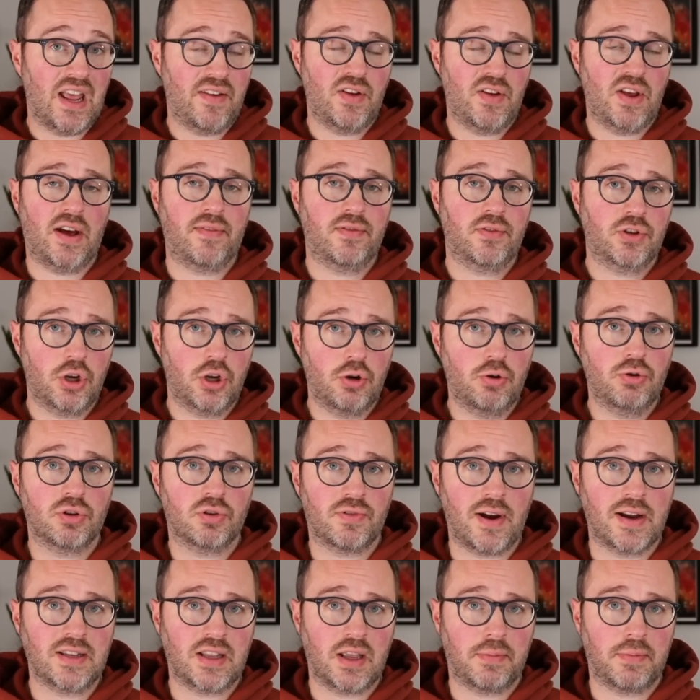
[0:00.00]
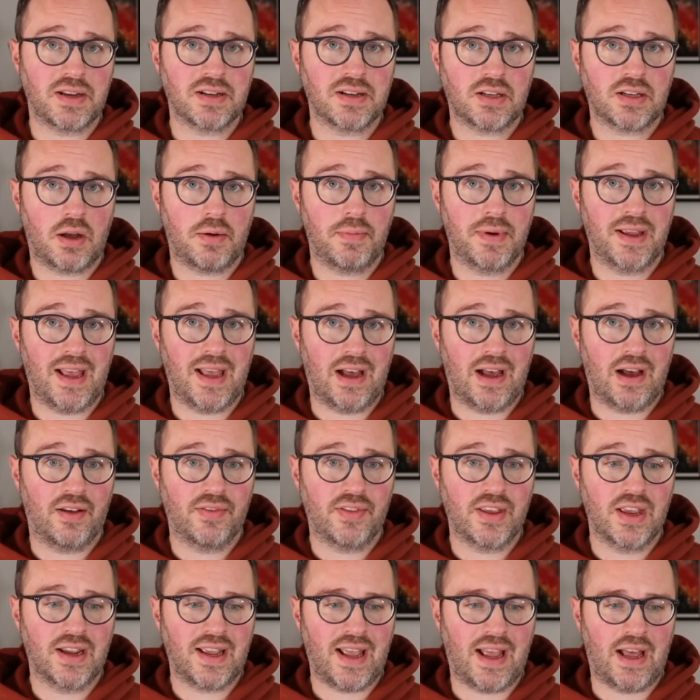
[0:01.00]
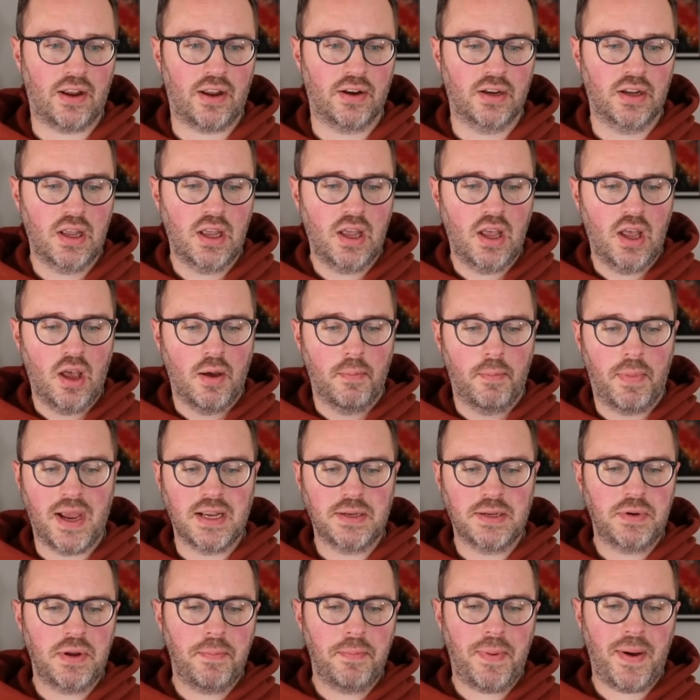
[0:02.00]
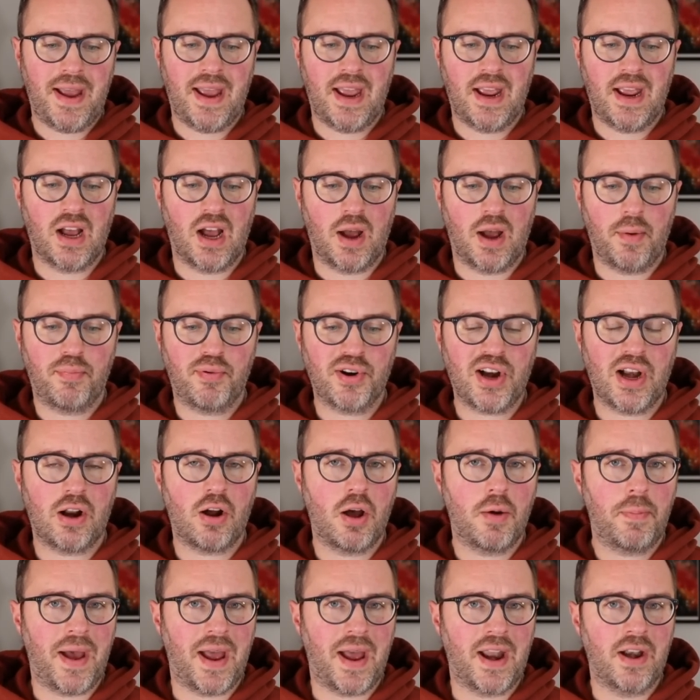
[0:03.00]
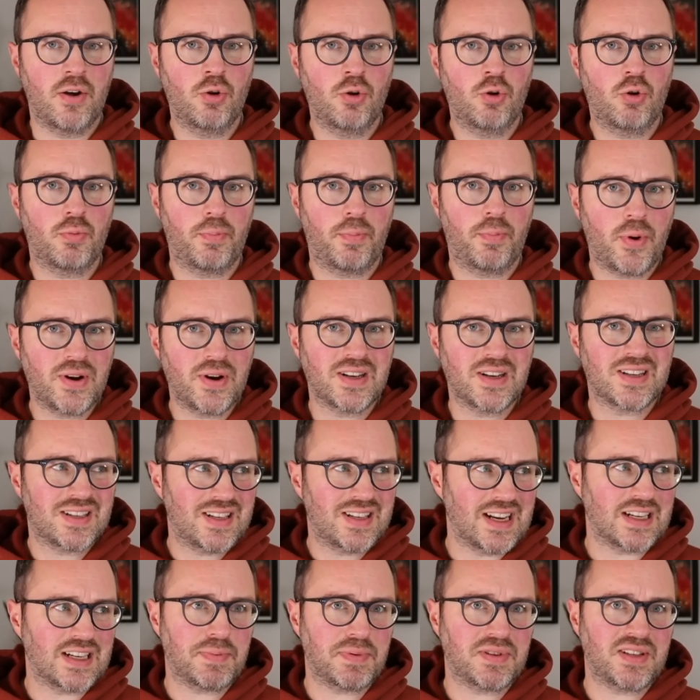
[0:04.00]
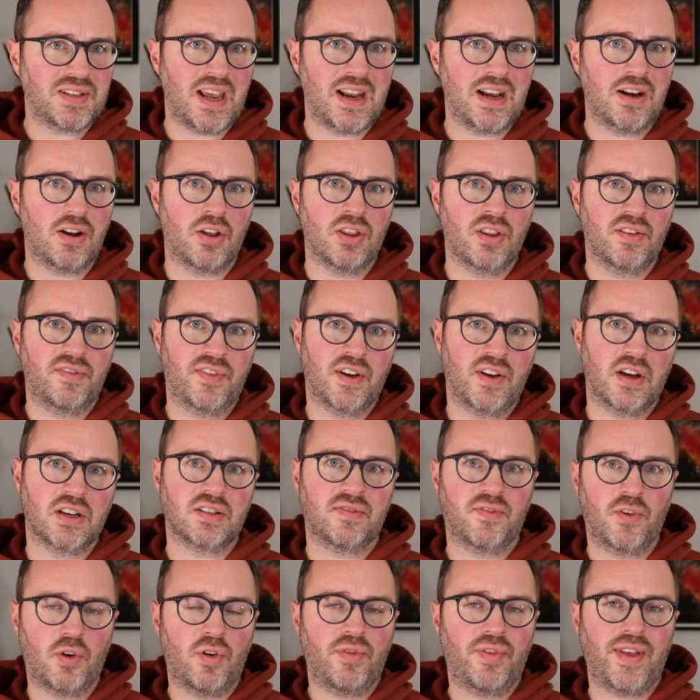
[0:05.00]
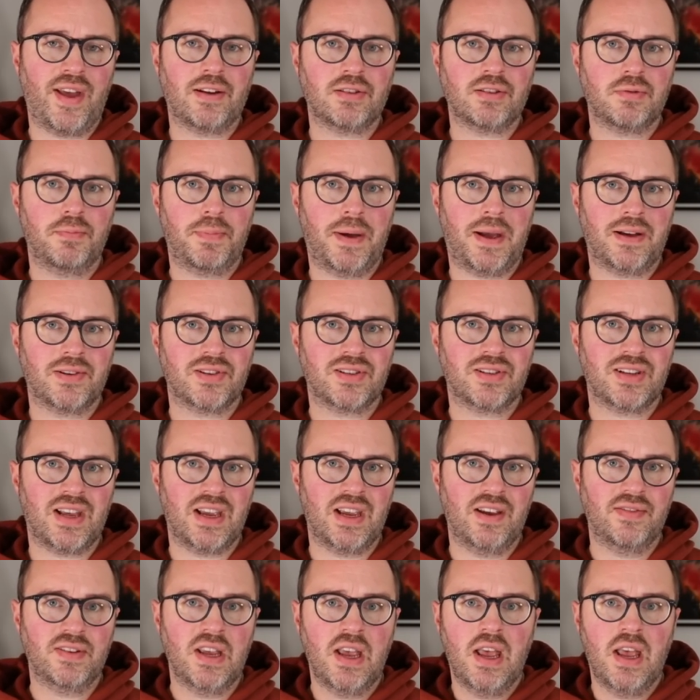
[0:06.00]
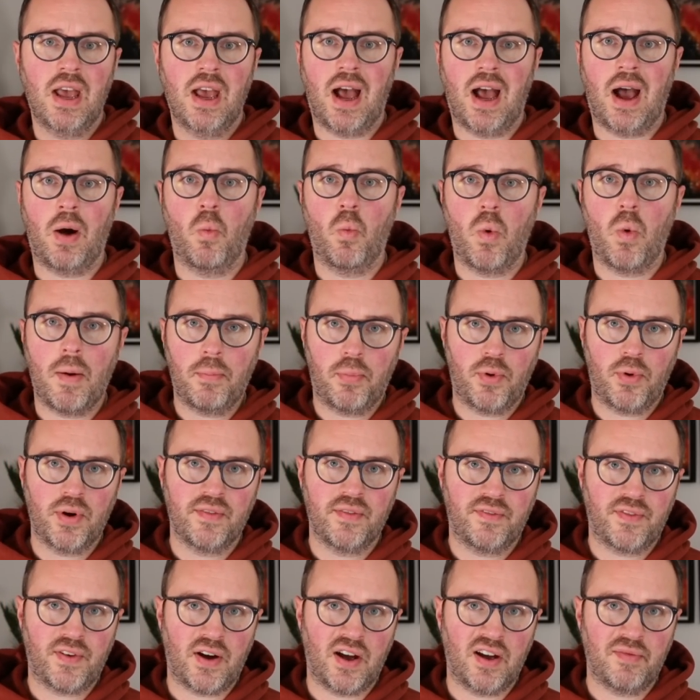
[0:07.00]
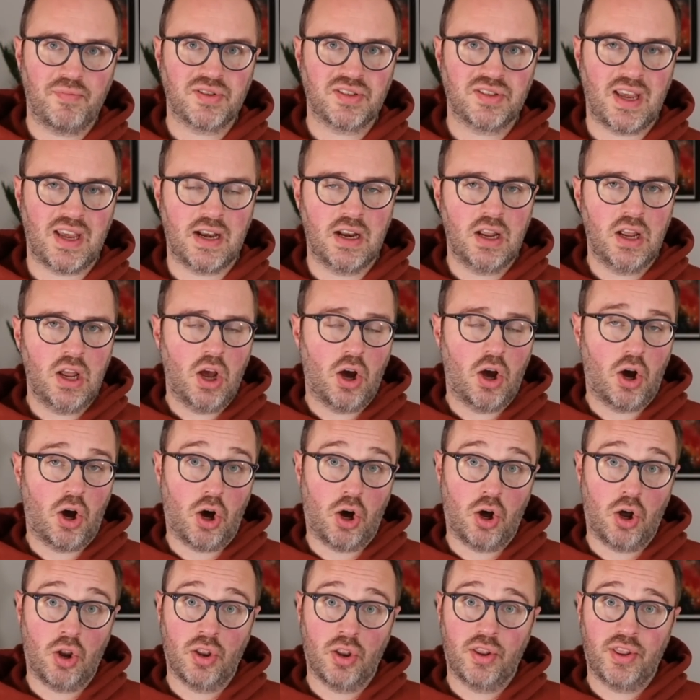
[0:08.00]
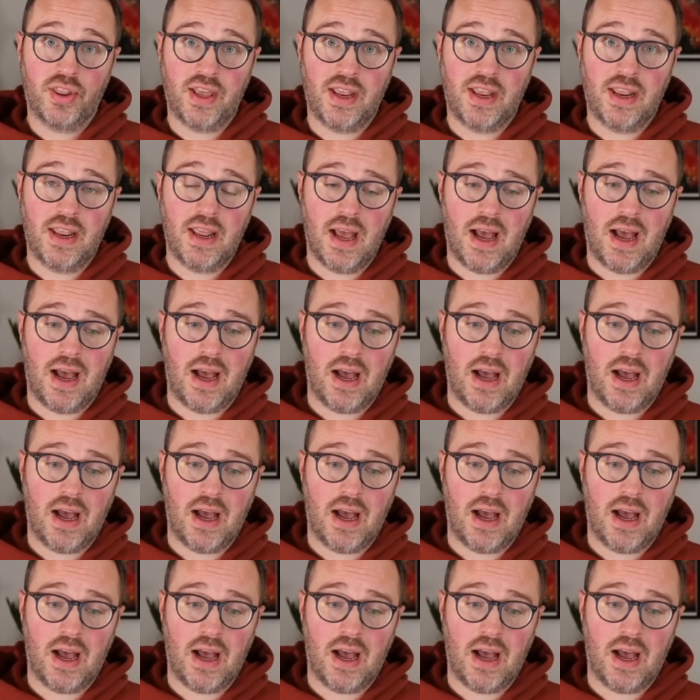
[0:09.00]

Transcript: if you have two direct debits coming out of the account, but it's been paying a pretty low payment, 0.6% on the first £4,000 saved and 1.5% on the